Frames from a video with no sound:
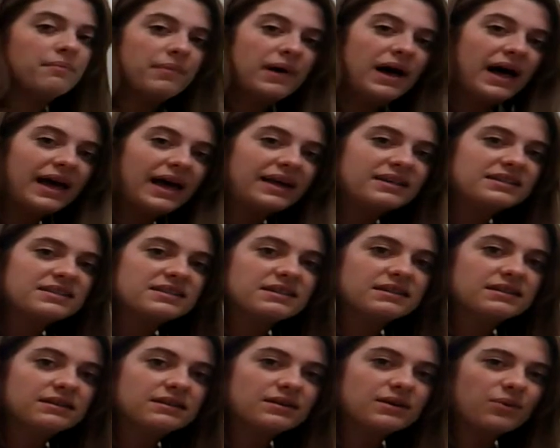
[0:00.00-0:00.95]
But
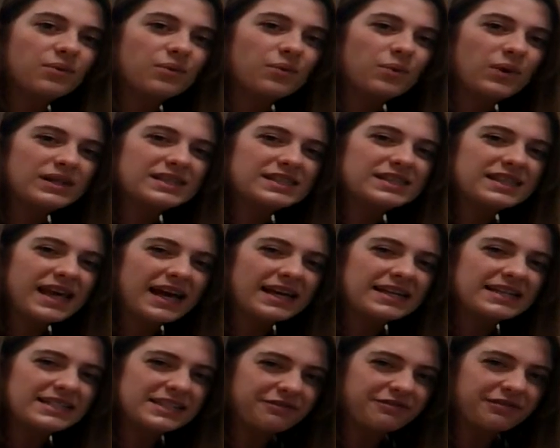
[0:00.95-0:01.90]
what's
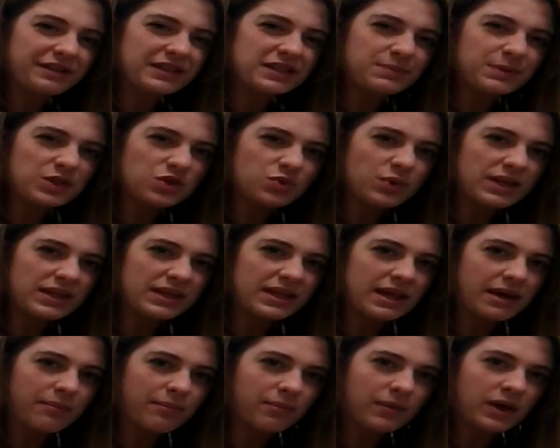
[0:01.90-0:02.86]
that difference between
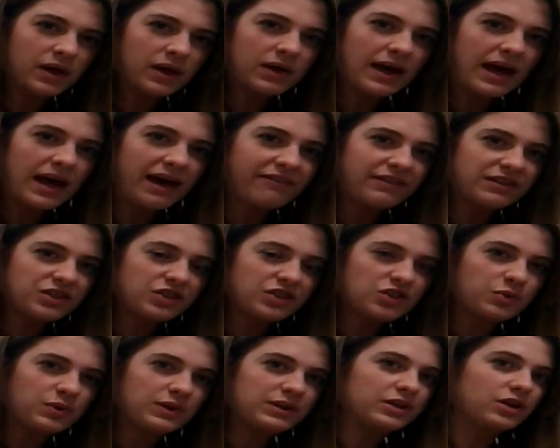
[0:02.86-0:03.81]
them having to
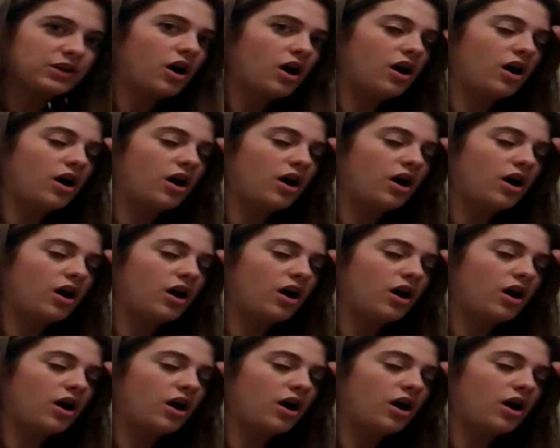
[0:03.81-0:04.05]
do with their